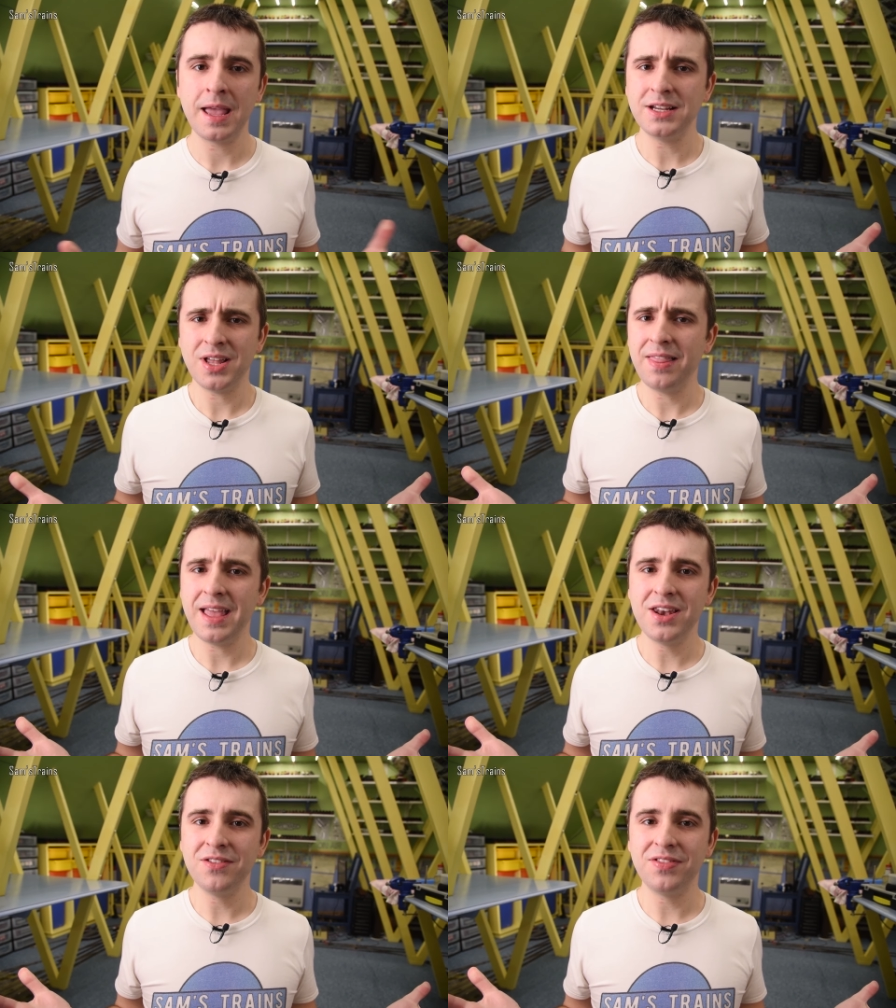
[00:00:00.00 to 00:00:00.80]
Is that the
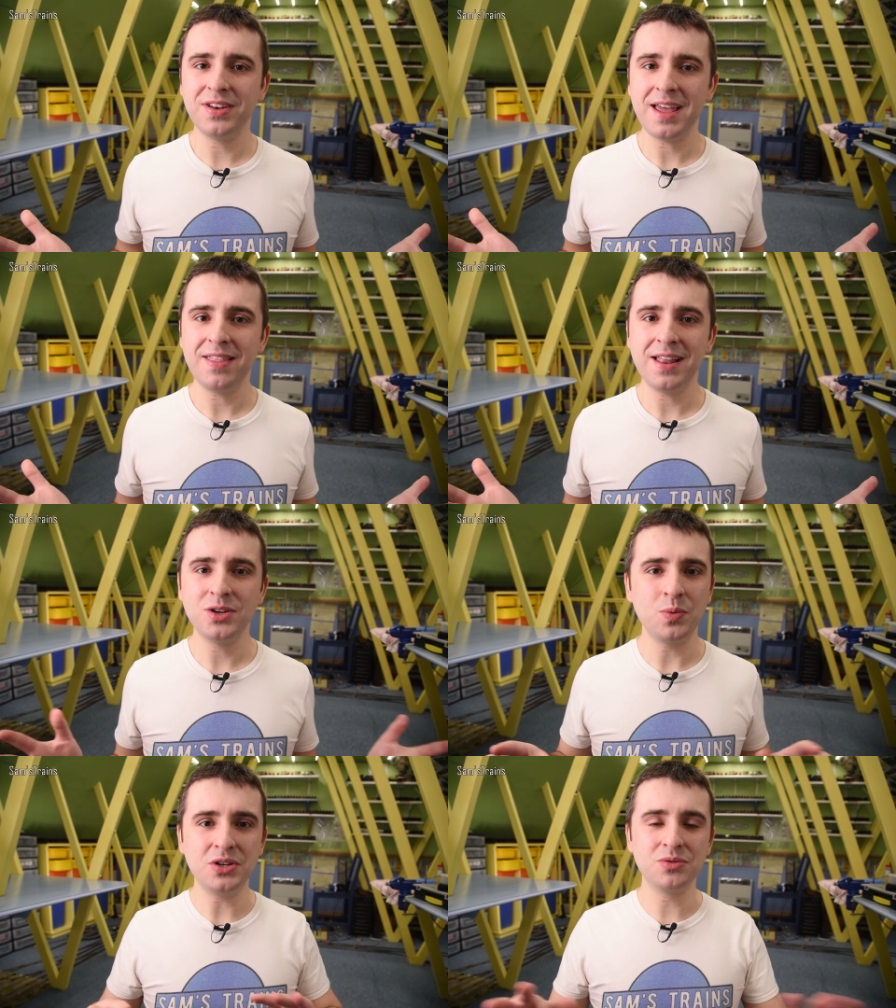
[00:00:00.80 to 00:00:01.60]
end of the day then?
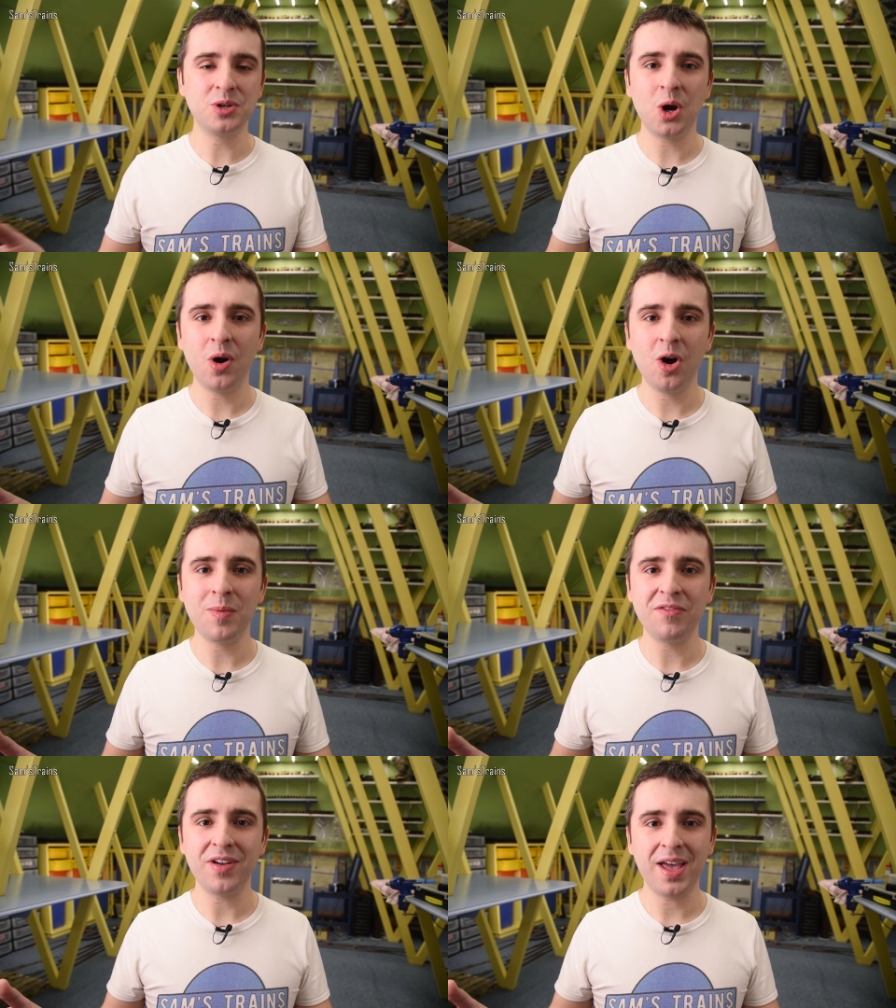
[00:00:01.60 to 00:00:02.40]
Do we just go home
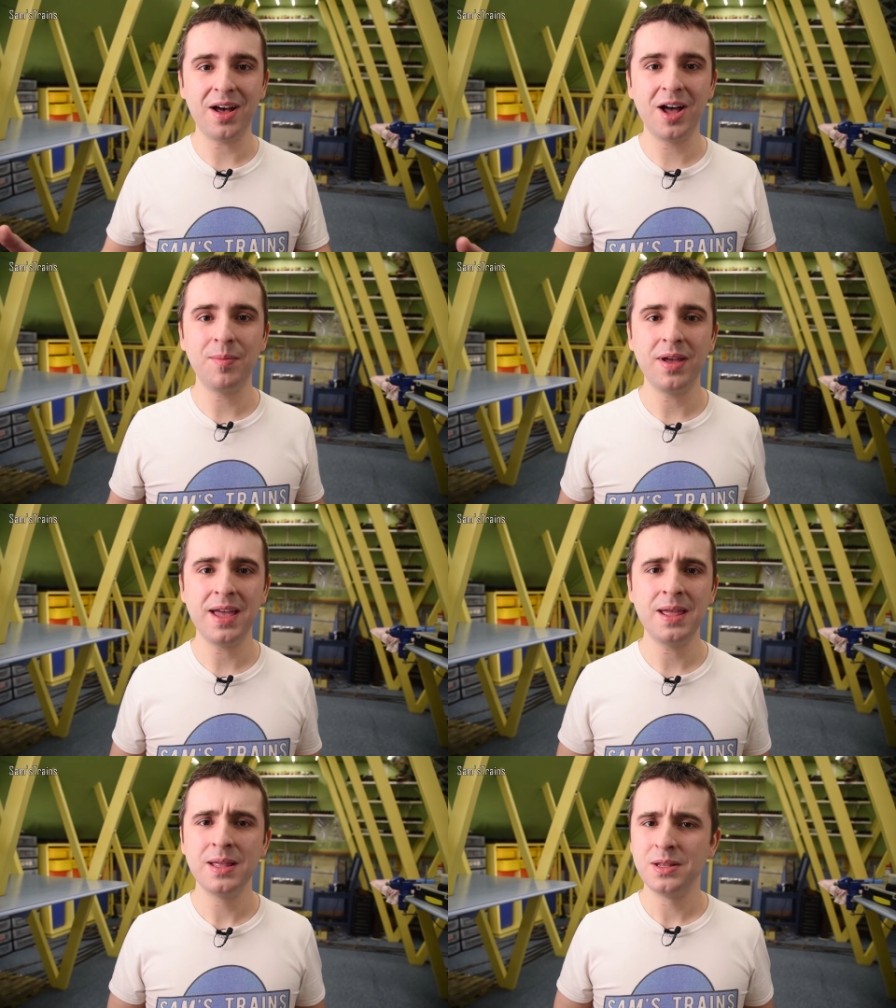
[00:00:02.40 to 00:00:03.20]
and forget
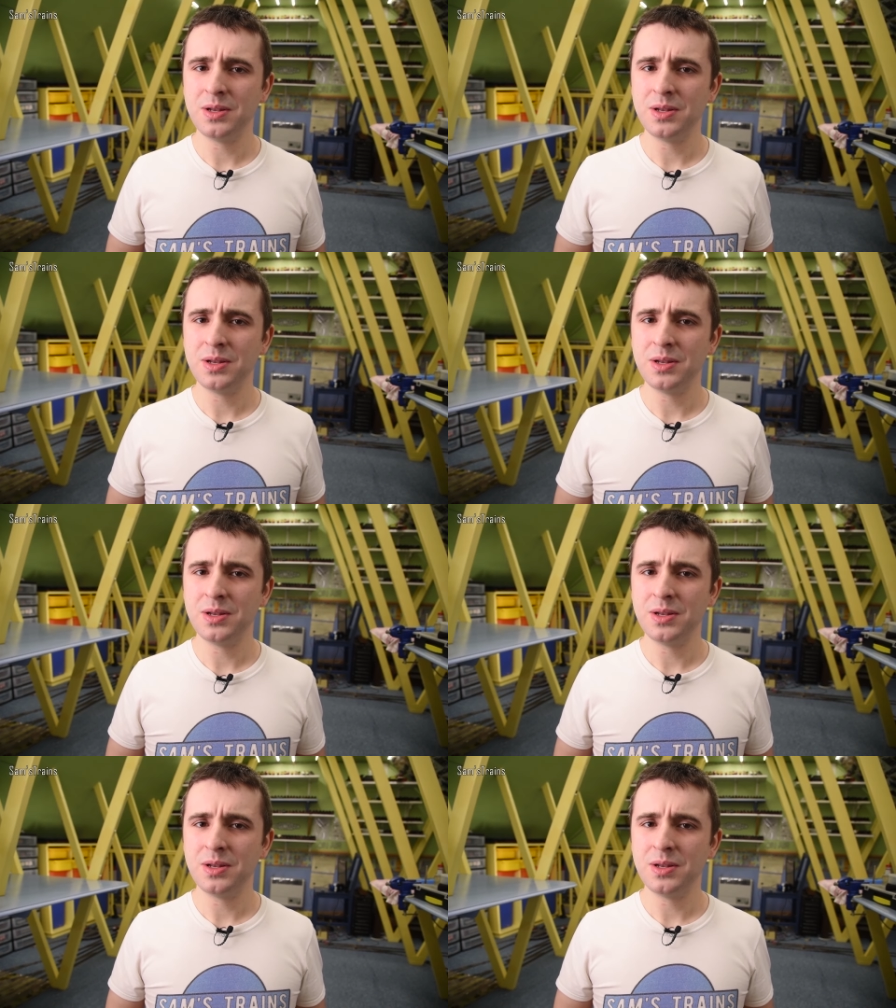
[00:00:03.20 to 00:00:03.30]
IPA?